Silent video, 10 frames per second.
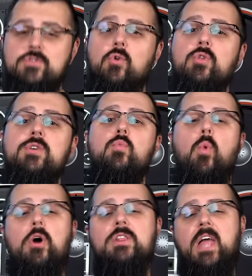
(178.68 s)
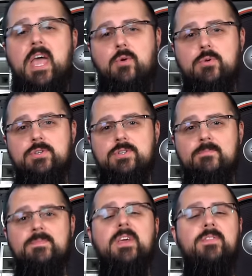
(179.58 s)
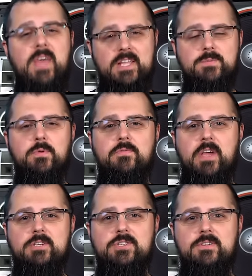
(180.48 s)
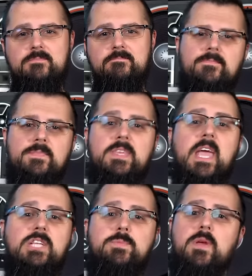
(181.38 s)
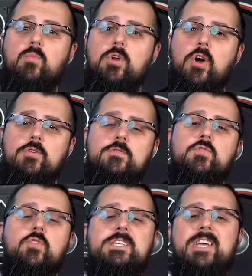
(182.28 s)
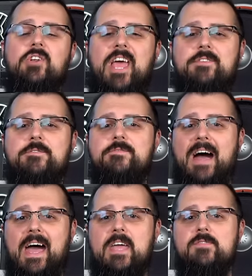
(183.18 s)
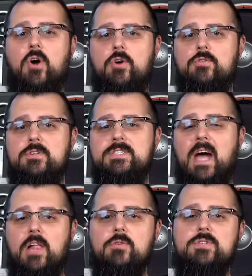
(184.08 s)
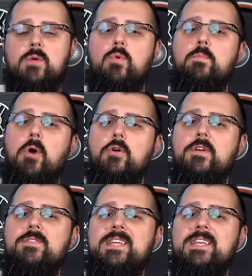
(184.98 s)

only one language, and that's perfection." The HPM 100s retailed at $500 and were part of the